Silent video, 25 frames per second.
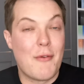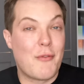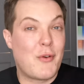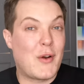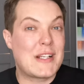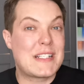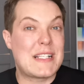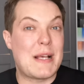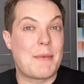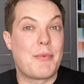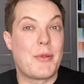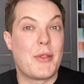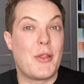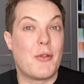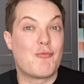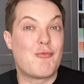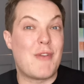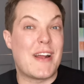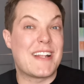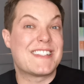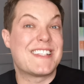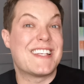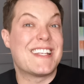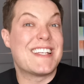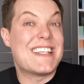For example,
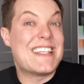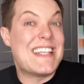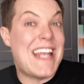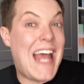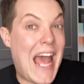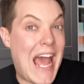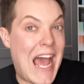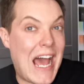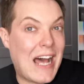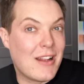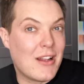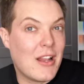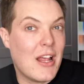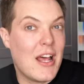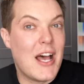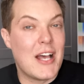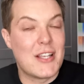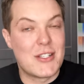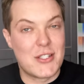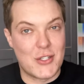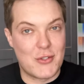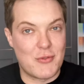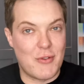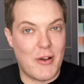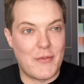retinal
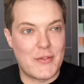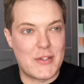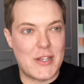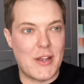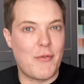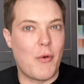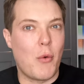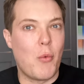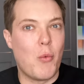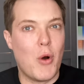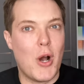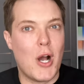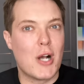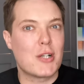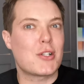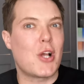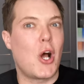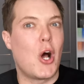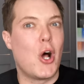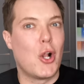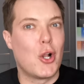as a derivative works